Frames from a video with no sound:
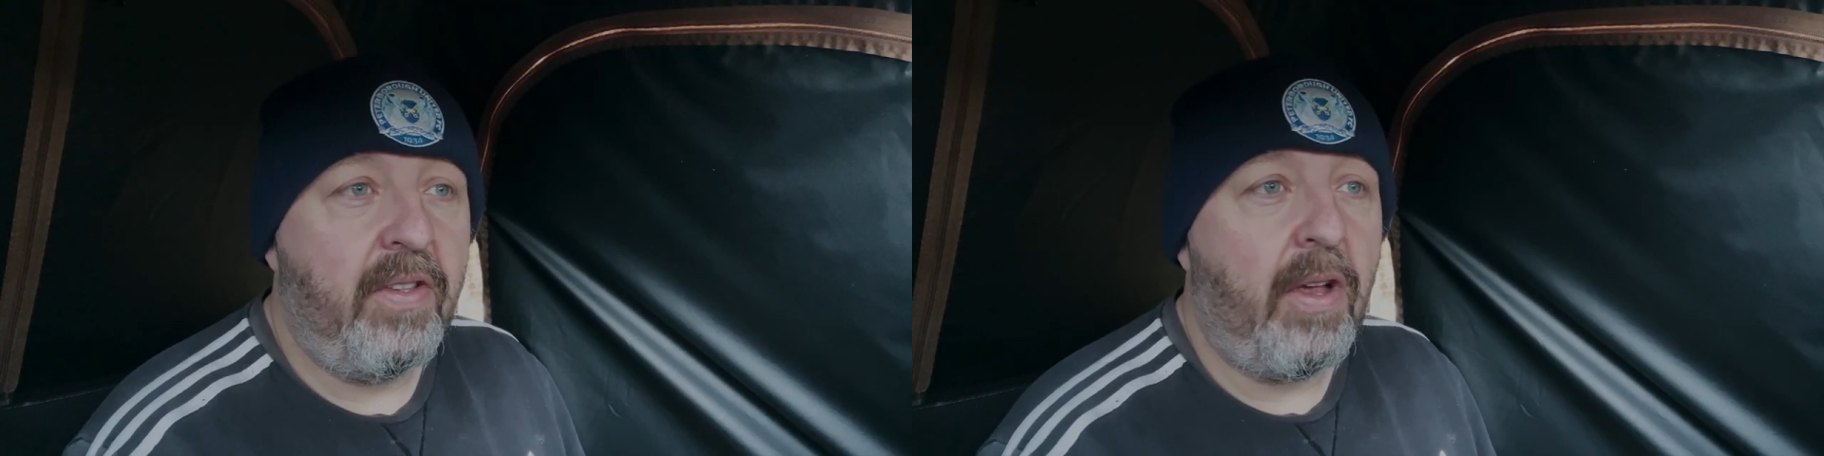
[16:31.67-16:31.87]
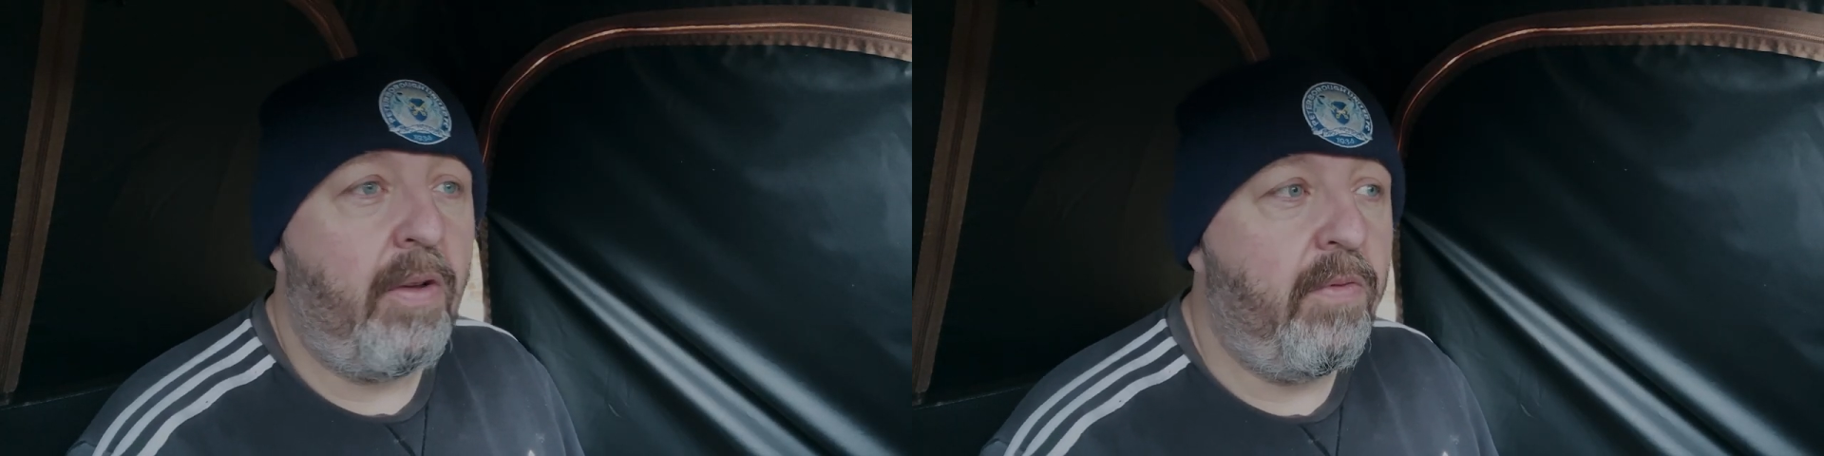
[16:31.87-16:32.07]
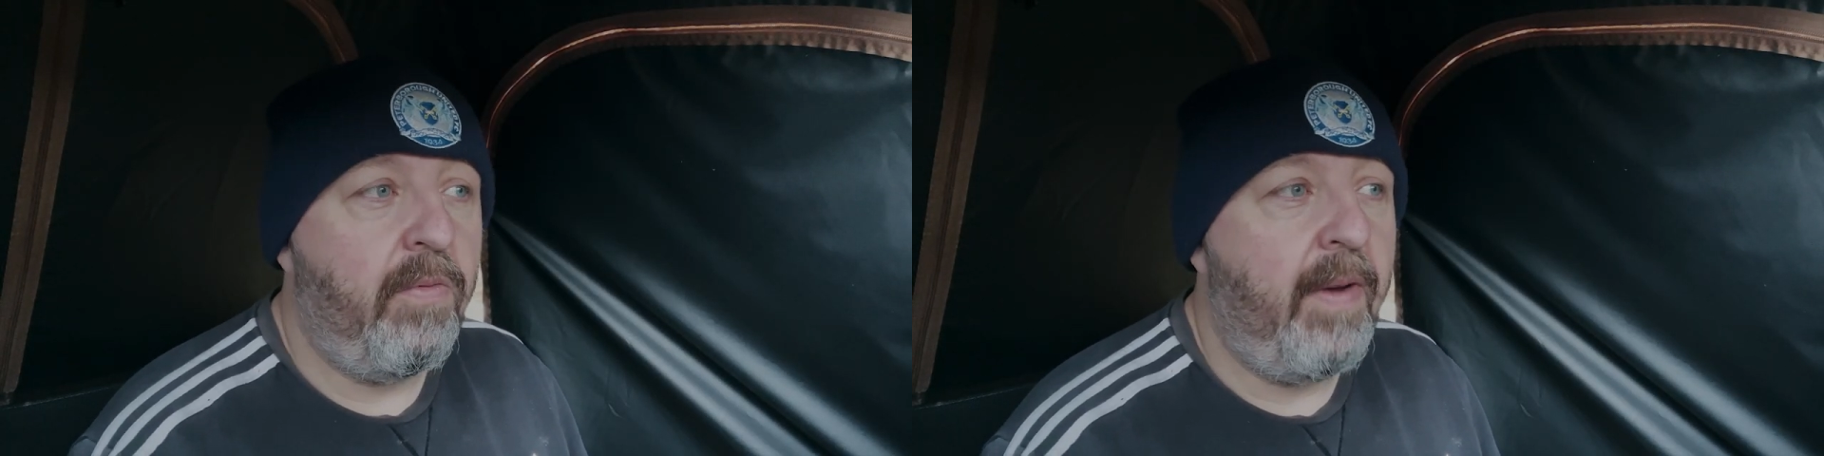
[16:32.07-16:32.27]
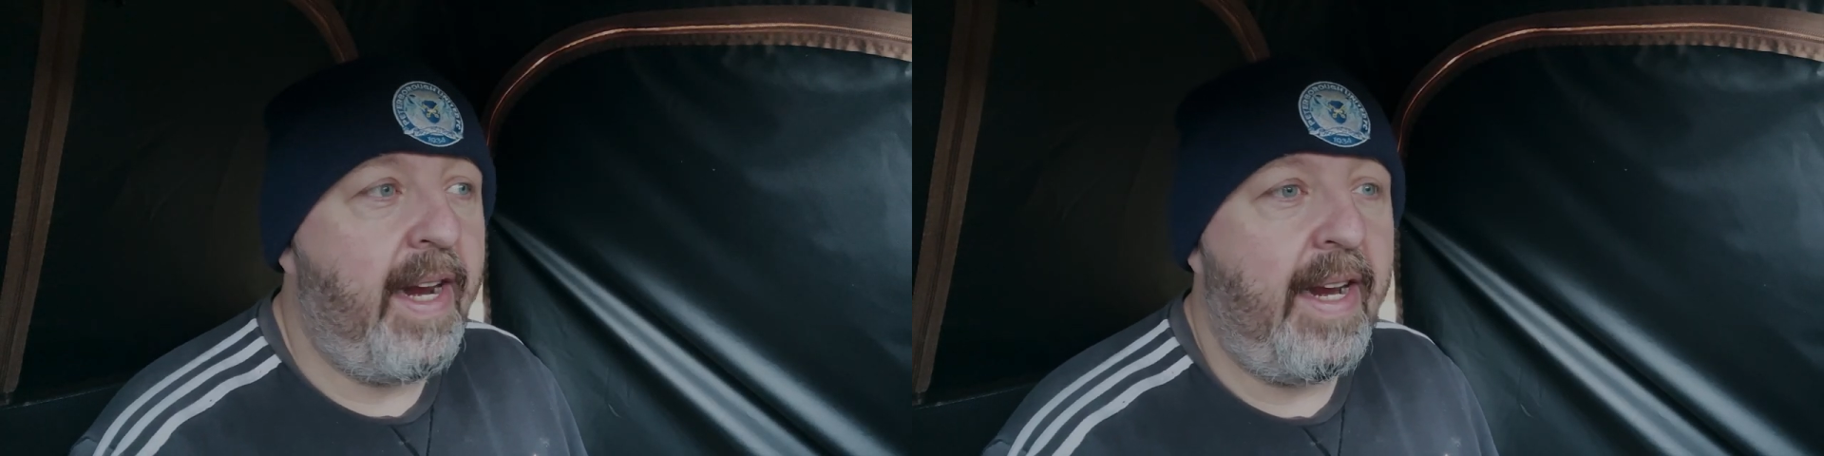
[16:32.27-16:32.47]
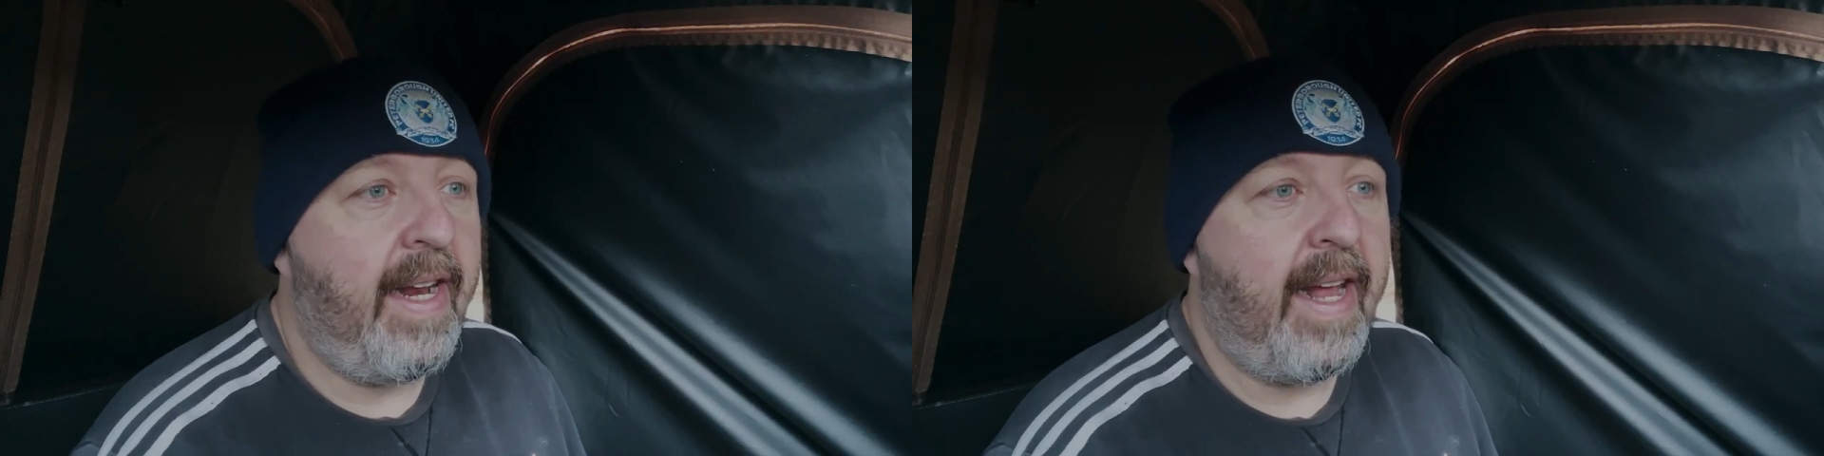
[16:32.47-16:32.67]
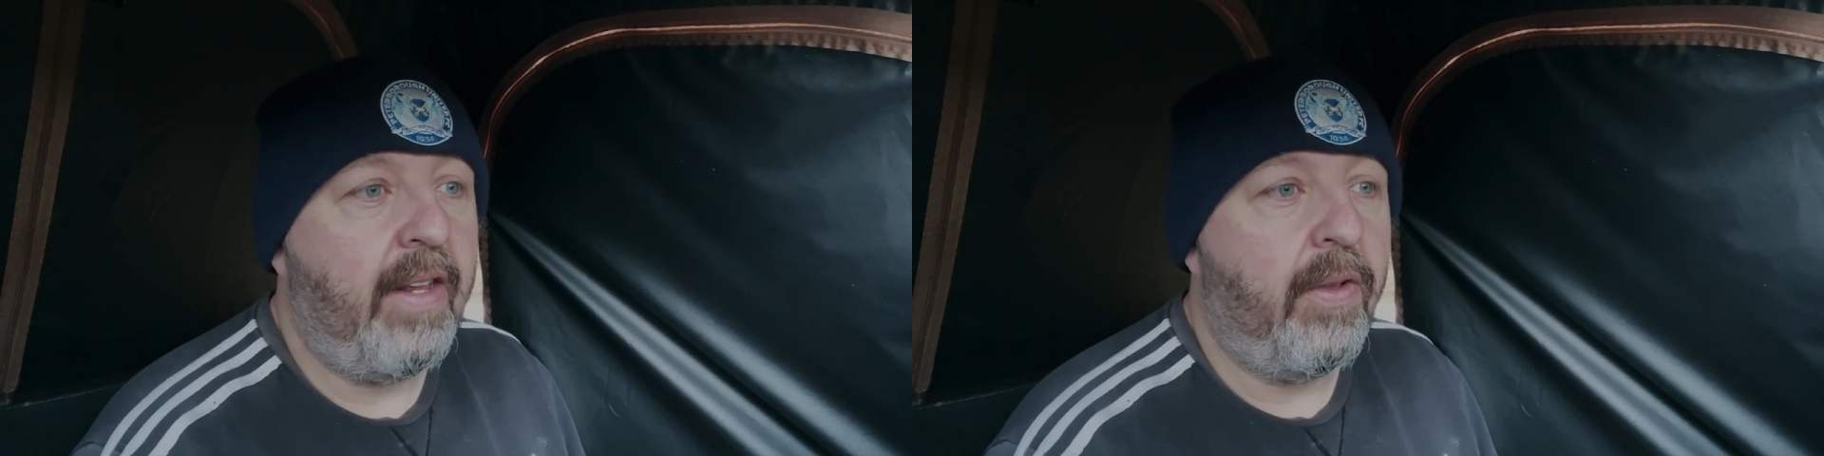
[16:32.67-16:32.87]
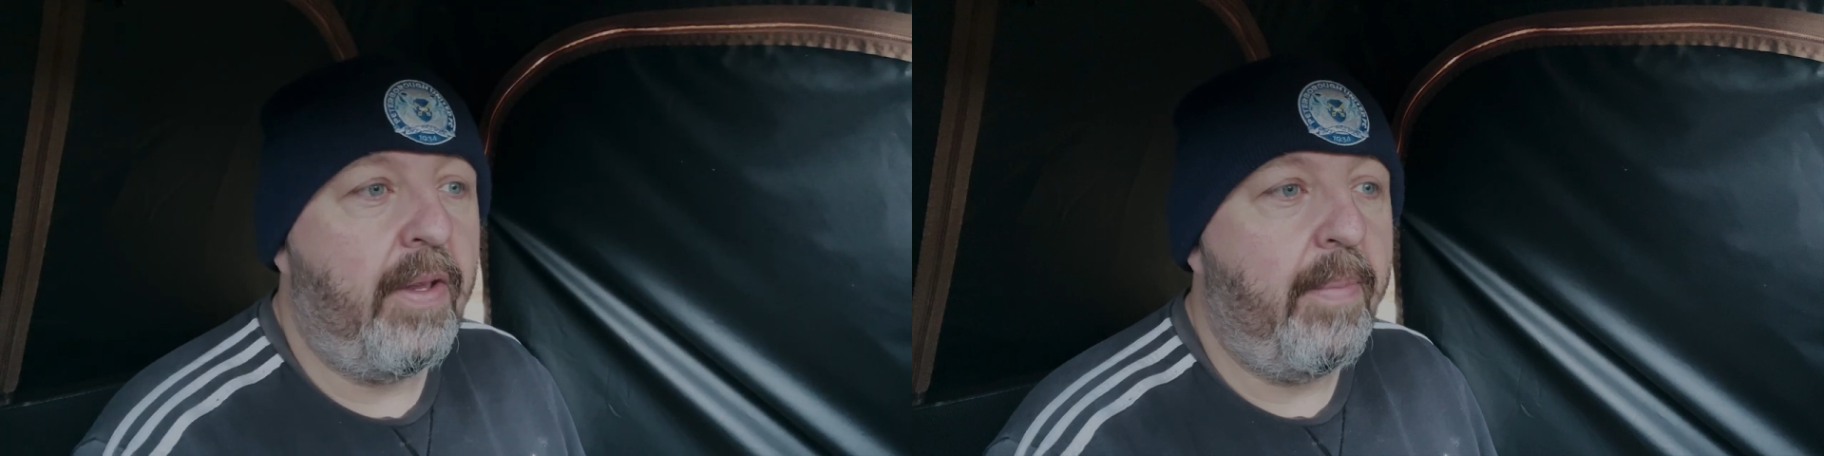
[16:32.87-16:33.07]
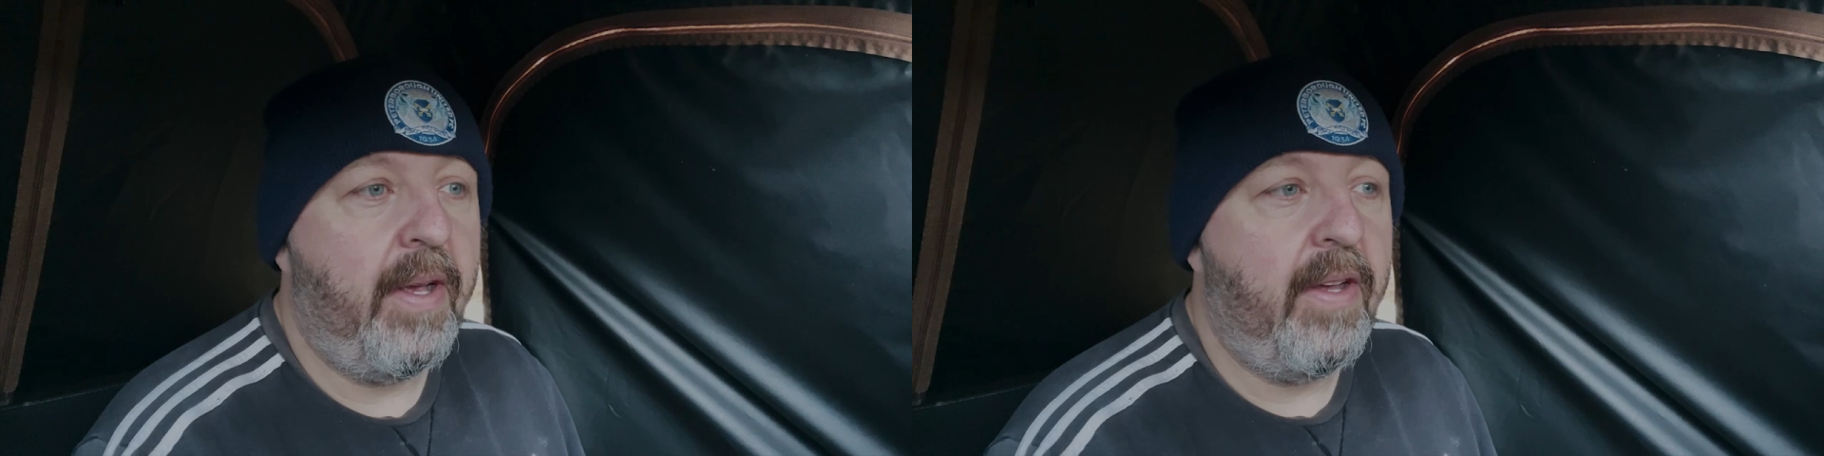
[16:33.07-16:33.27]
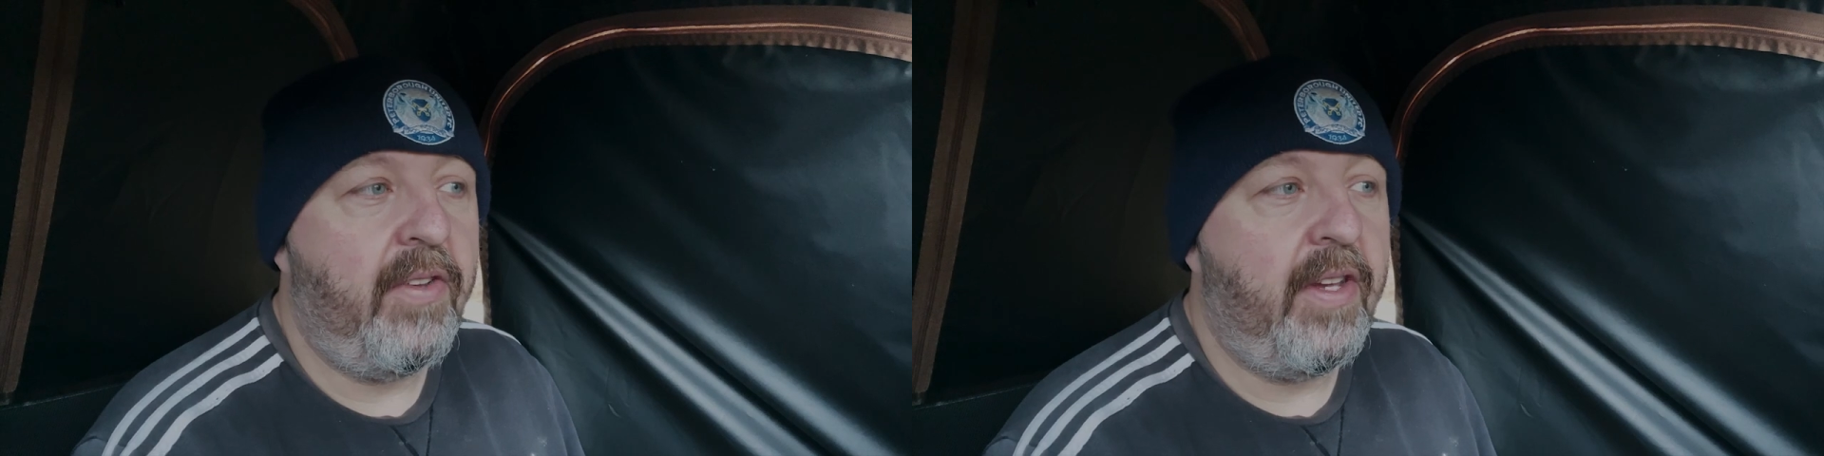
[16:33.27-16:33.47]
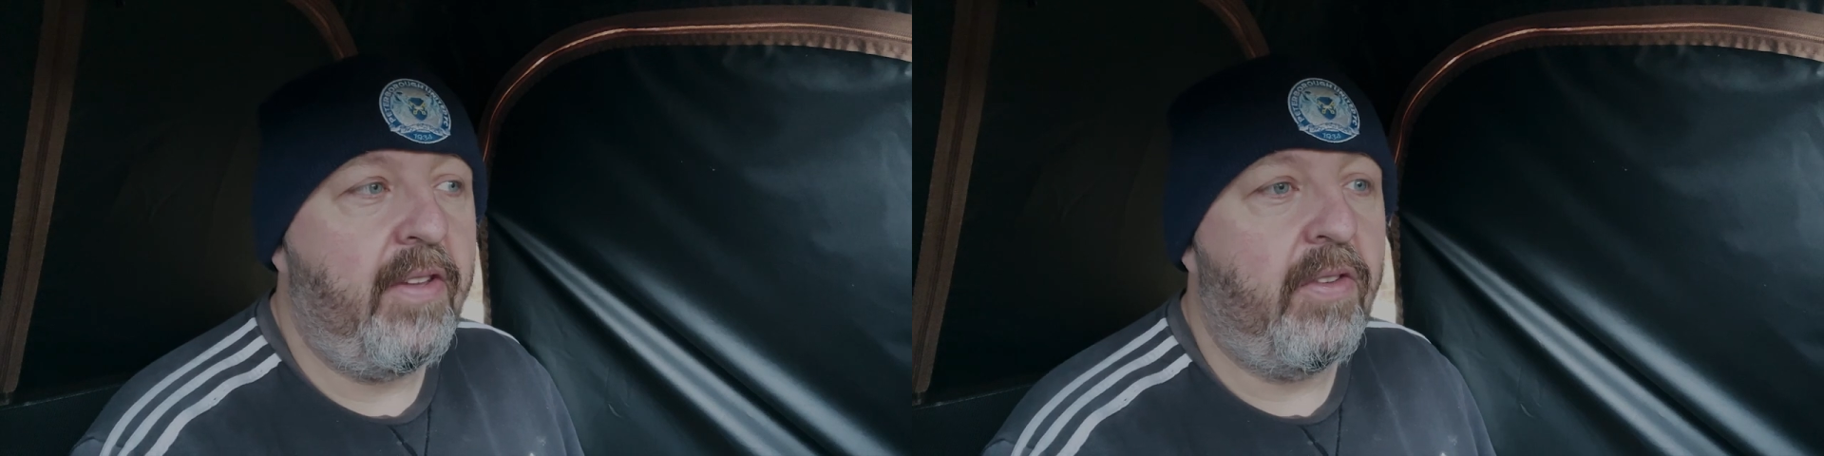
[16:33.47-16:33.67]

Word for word: don't really land on the perches